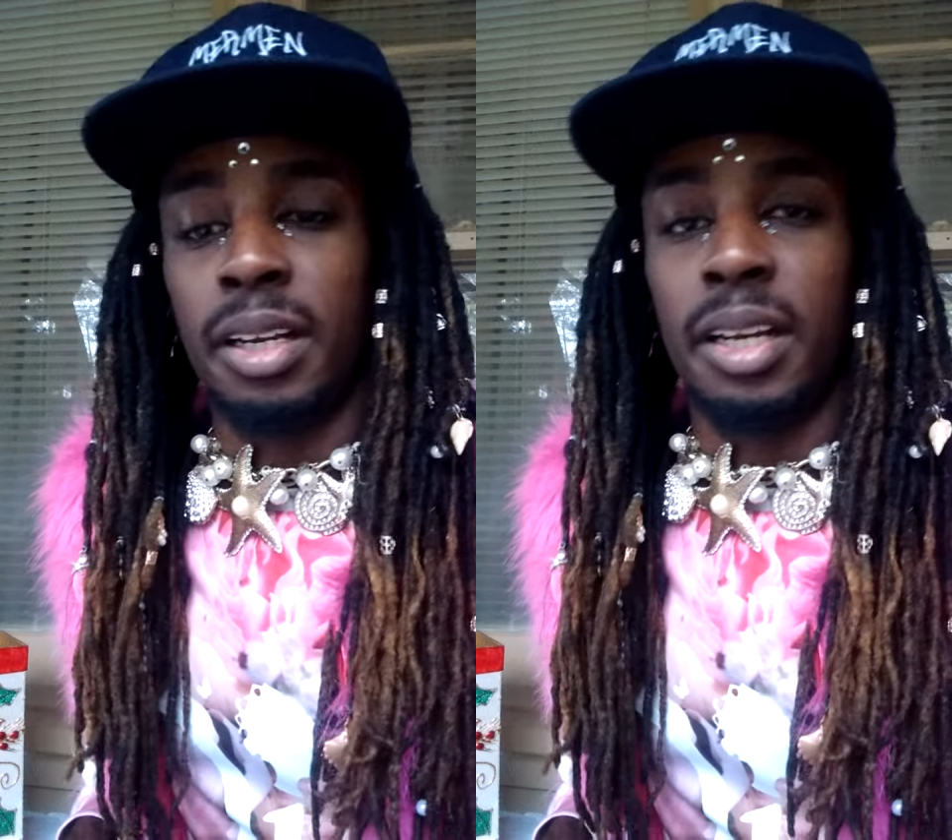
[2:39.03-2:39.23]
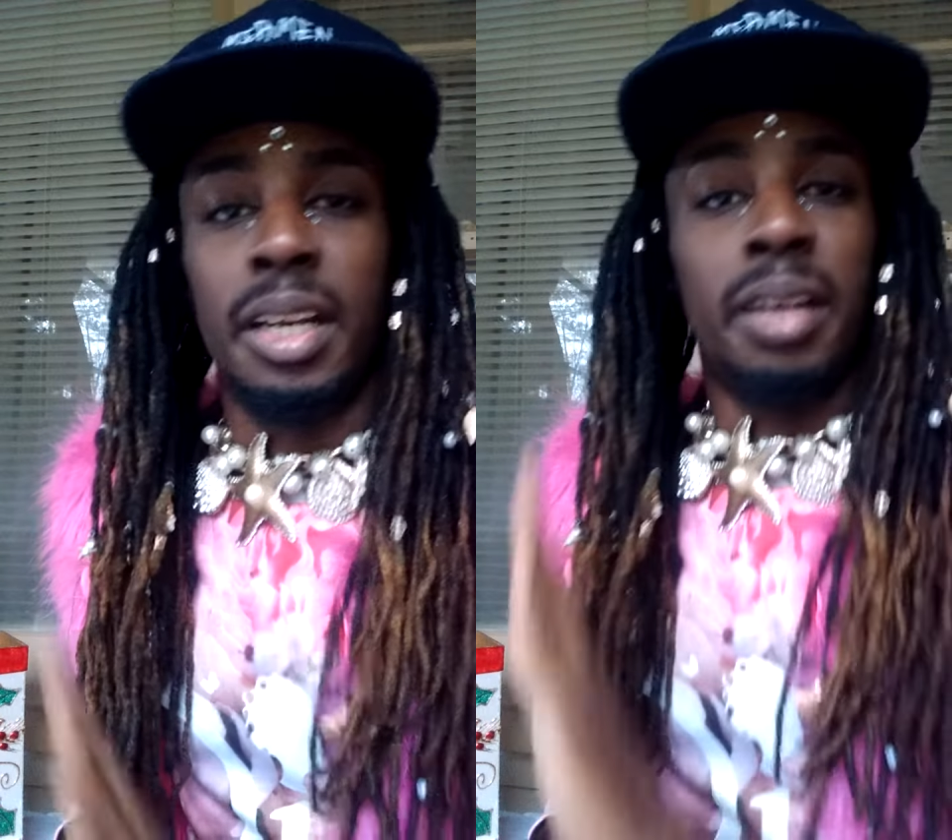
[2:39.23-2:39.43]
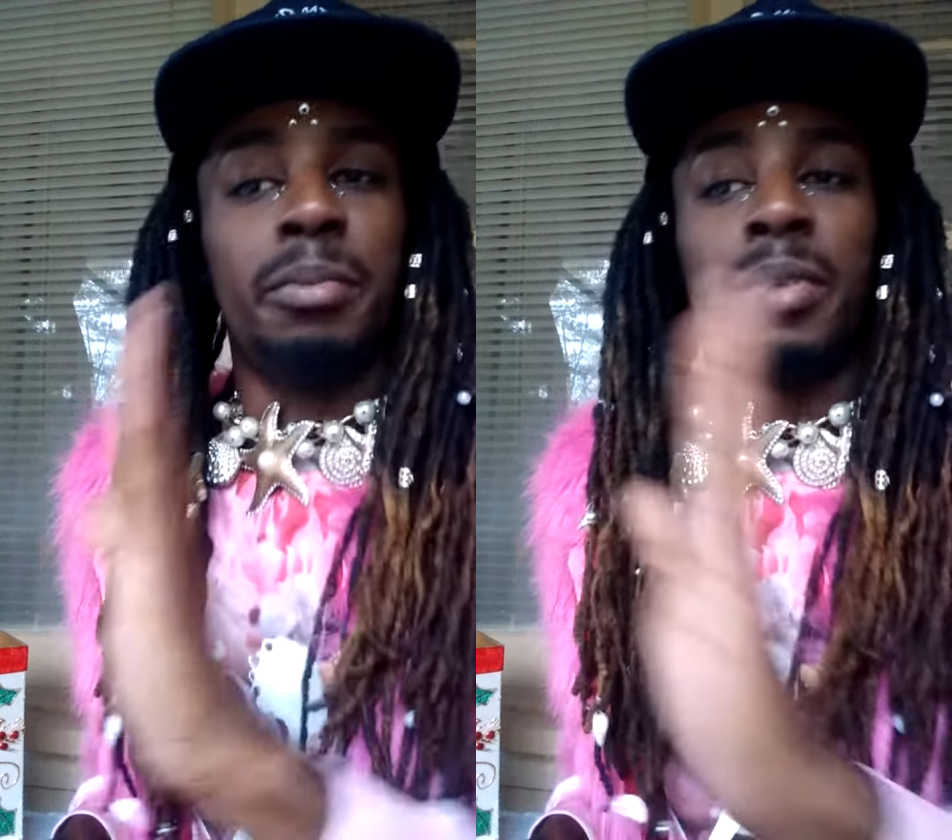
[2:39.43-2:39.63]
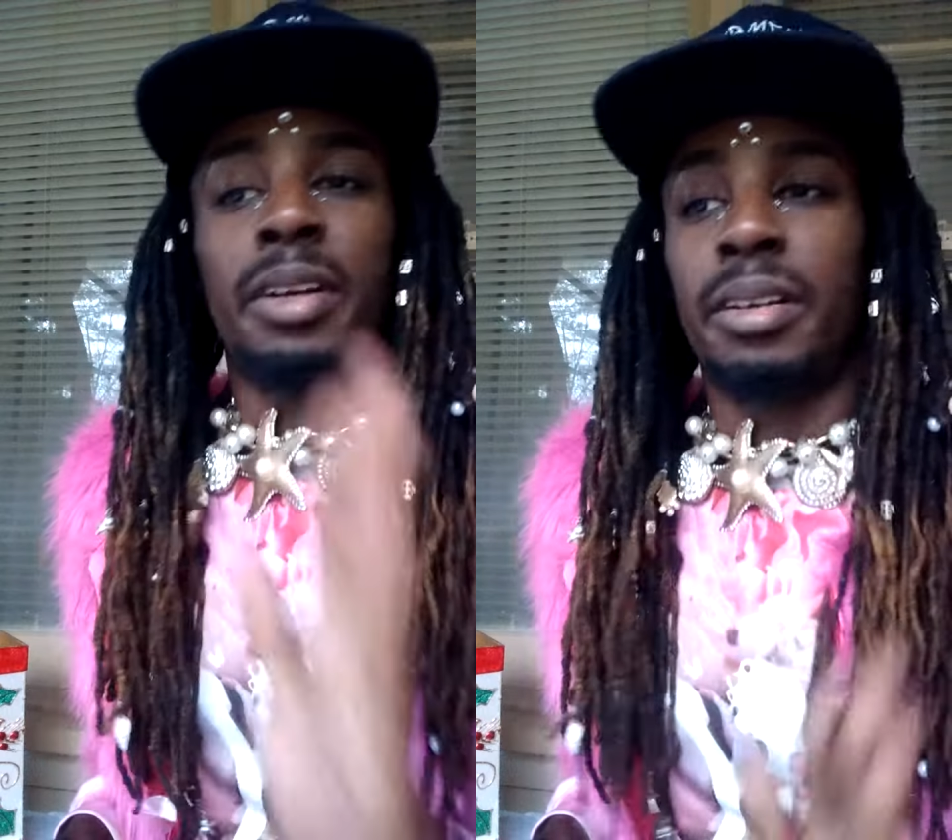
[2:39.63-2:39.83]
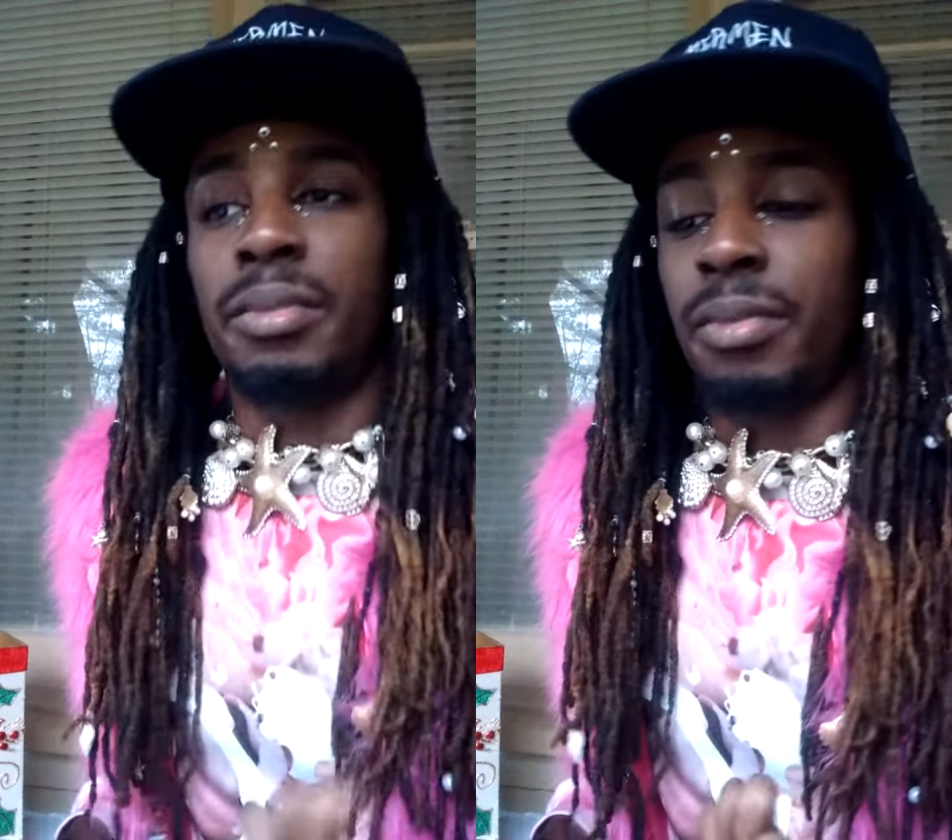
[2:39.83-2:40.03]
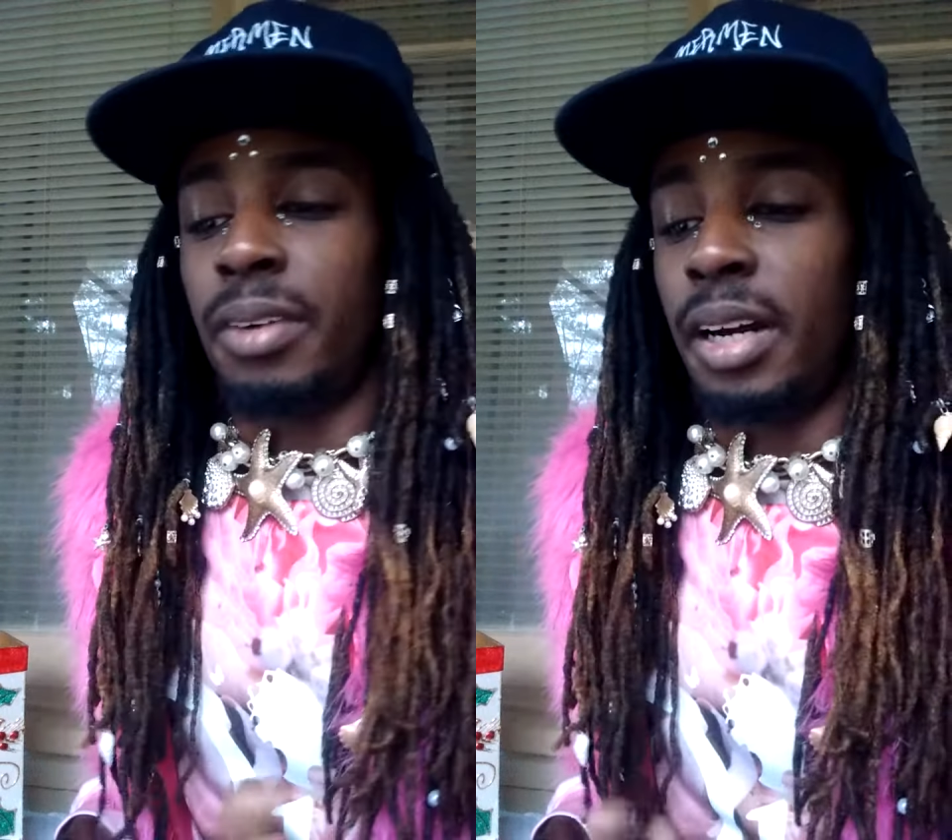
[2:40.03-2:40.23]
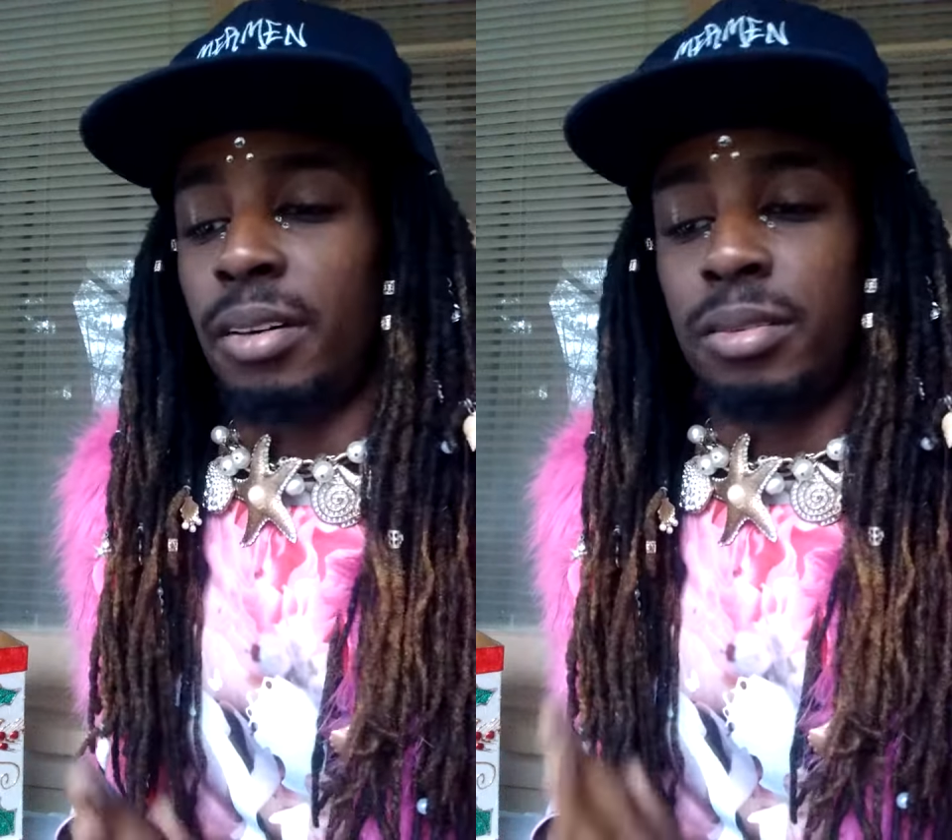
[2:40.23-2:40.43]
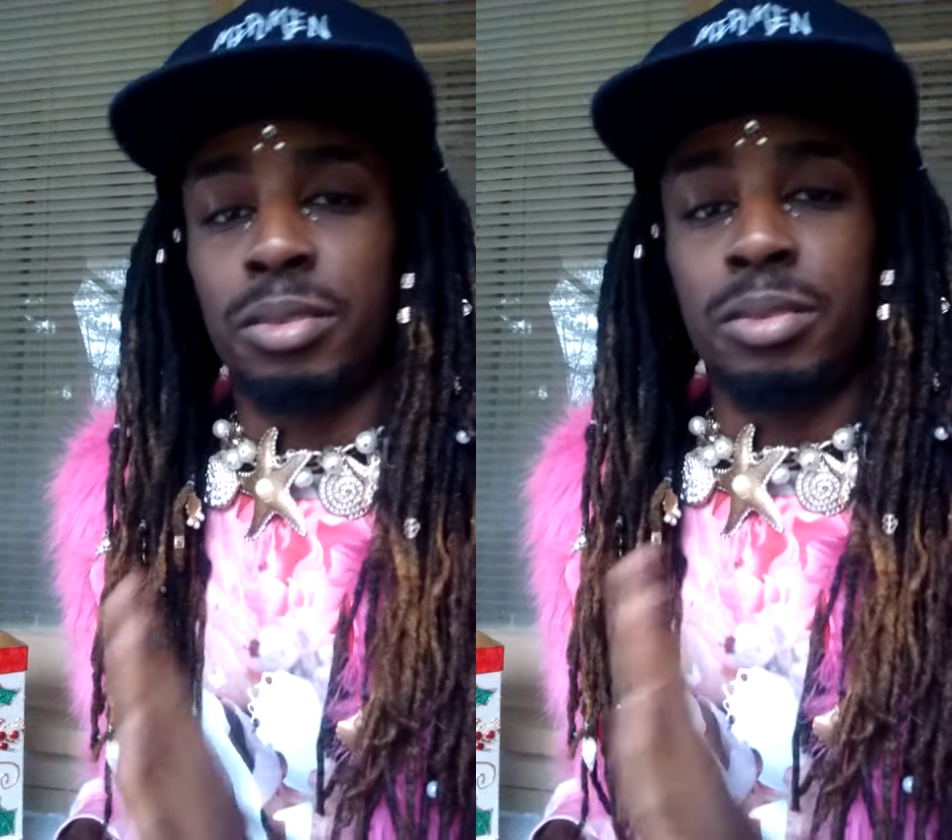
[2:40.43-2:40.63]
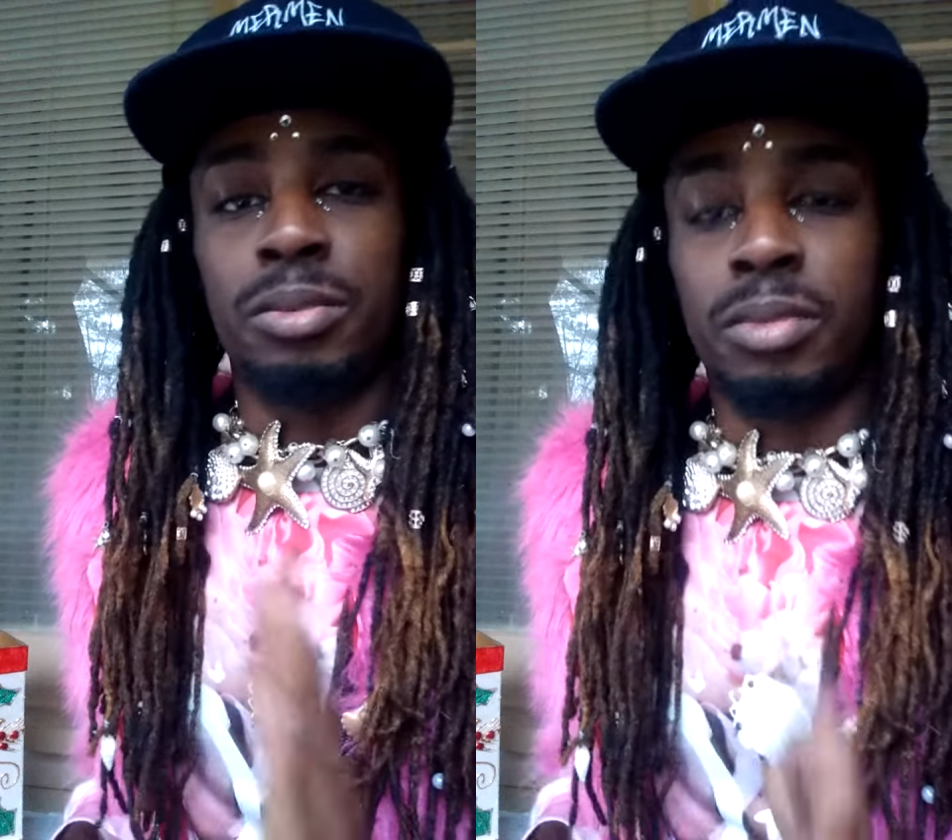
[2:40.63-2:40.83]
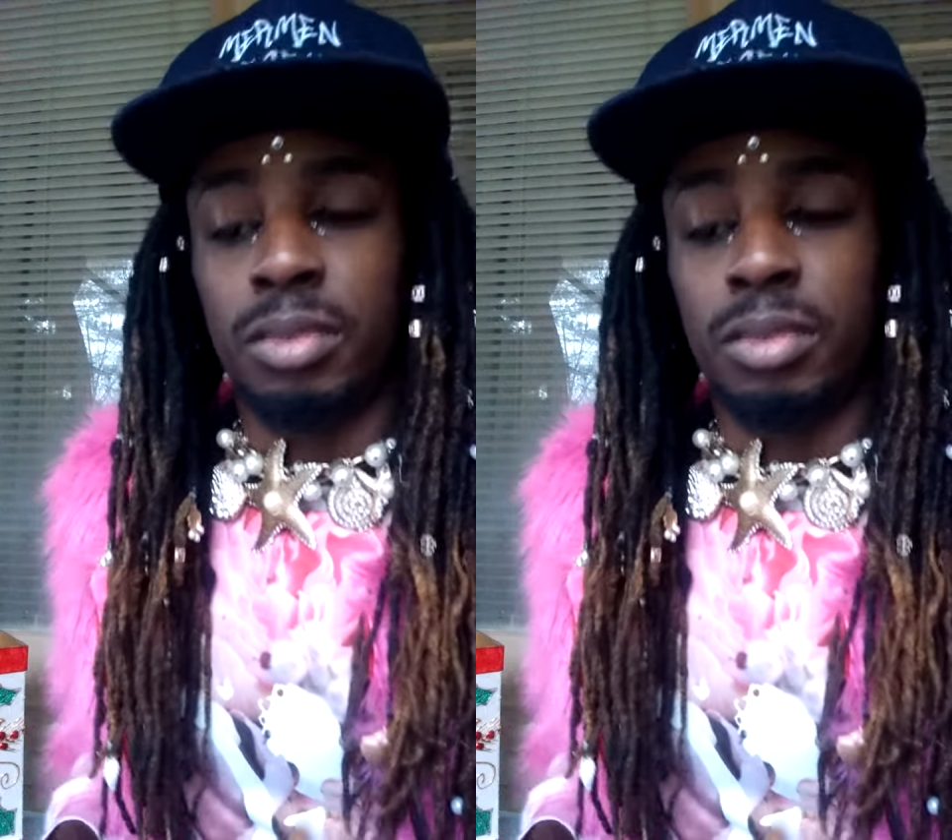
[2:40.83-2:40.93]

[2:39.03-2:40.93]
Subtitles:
and everybody around who